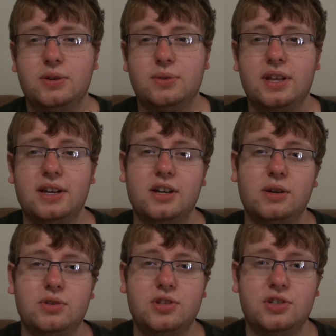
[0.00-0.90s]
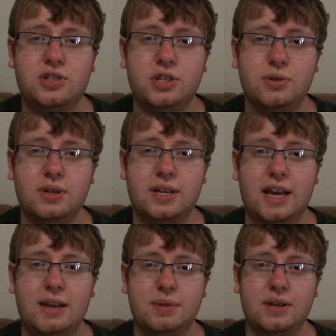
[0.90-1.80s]
Well, that goes to a
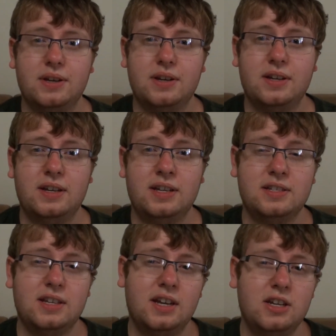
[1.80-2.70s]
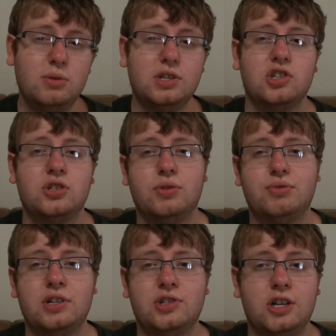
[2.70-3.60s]
game that is a new addition to a
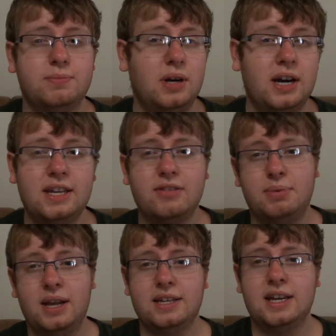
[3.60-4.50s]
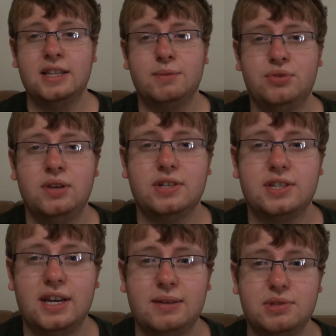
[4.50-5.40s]
franchise, but I'd never played in the previous
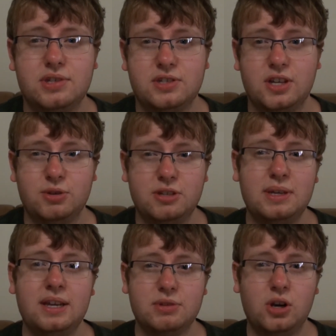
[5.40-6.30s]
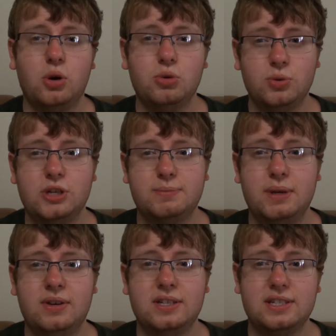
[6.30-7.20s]
games, so to me it was a whole new
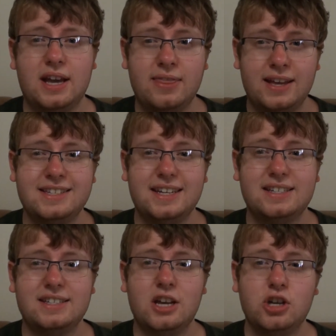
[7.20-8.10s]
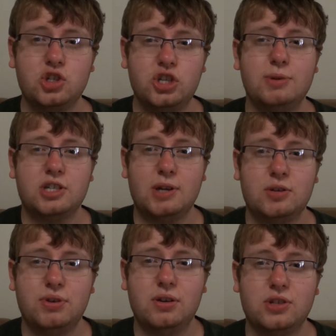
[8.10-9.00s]
experience, and that is Super
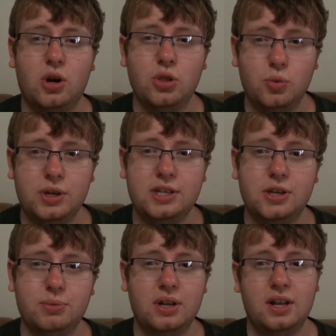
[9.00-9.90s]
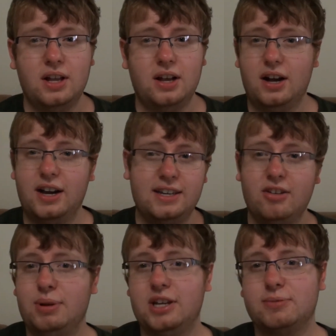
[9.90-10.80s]
Smash Bros. On the Wii U. I'd
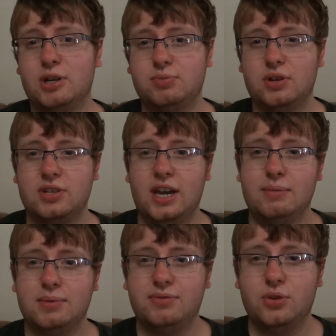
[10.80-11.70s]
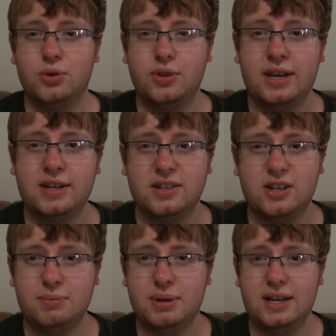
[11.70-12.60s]
never played a Smash Bros. Game before then. I'd
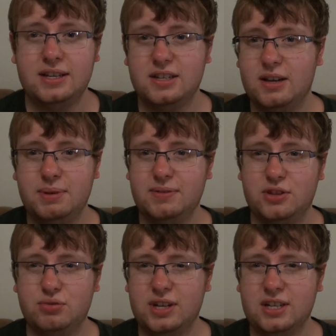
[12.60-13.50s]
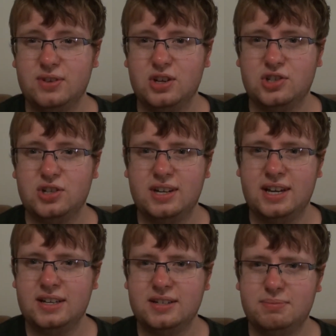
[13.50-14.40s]
only played a bit of the 3DS version
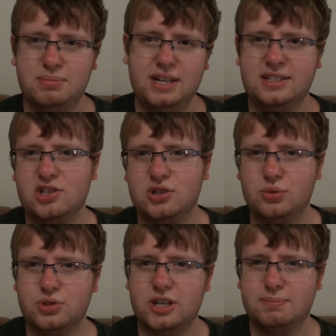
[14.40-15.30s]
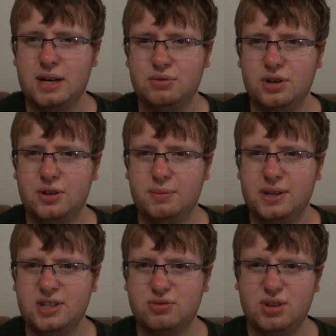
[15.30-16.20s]
and PlayStation All-Stars Battle Royale on the
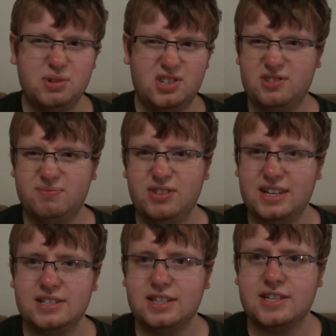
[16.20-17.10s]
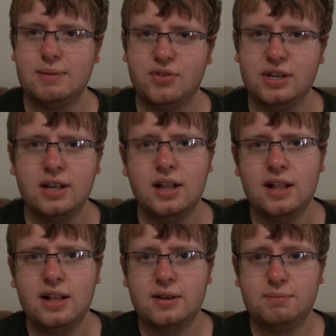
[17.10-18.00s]
PS3, which really isn't the same thing.
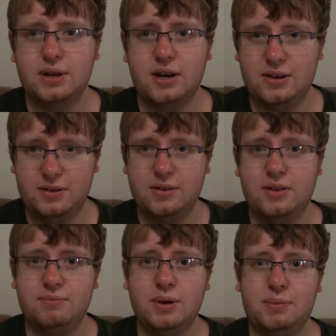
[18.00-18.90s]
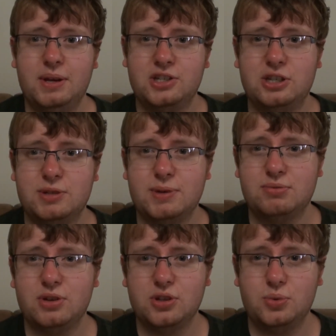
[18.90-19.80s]
But when I played Super Smash
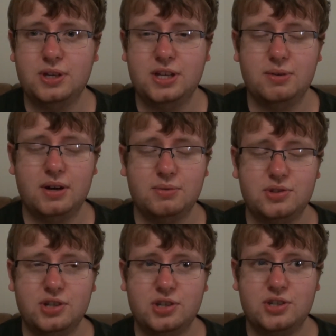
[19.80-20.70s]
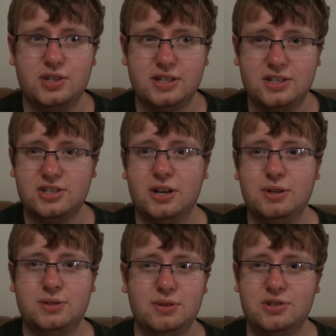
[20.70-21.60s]
Bros. On the Wii U, I was just so
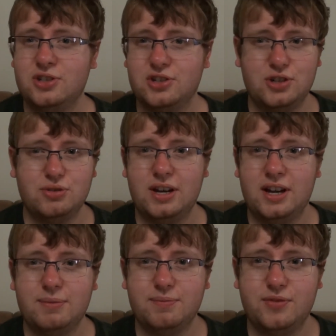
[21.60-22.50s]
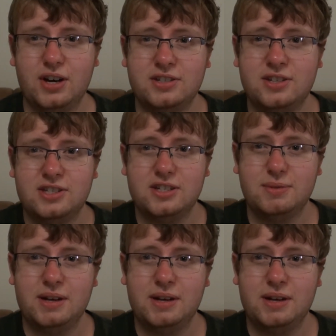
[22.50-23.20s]
into it. It was such a great fighter system.